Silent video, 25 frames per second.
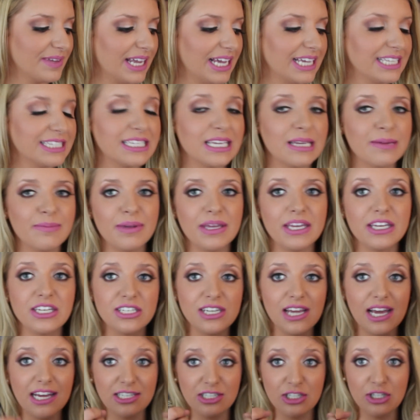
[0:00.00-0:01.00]
It's going to
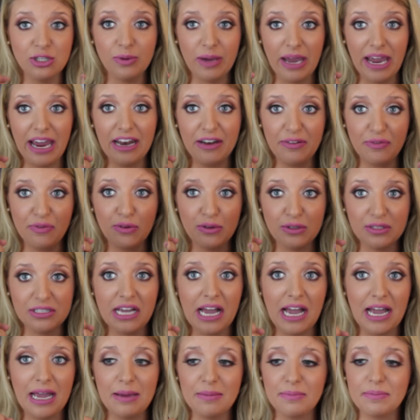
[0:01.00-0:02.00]
be a two-handful
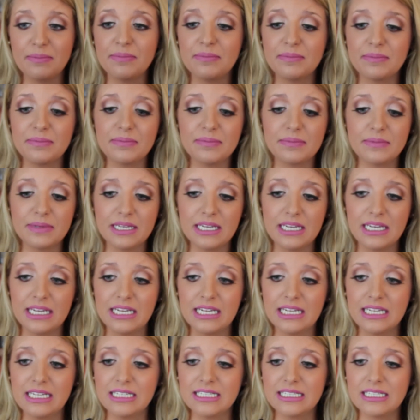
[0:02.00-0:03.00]
type
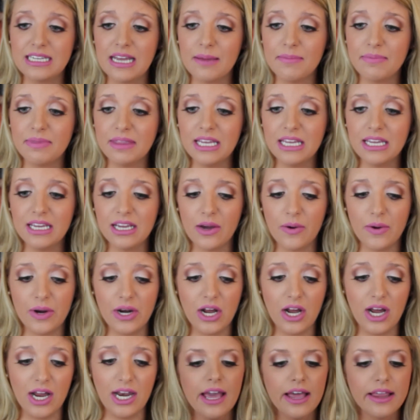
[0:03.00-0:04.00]
thing going
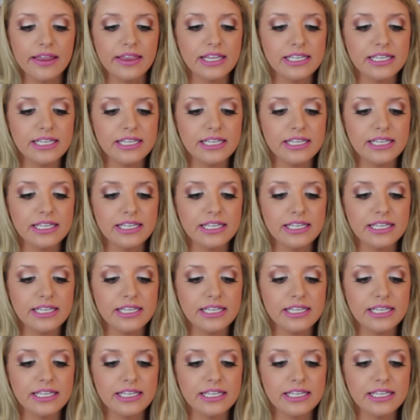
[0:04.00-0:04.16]
on.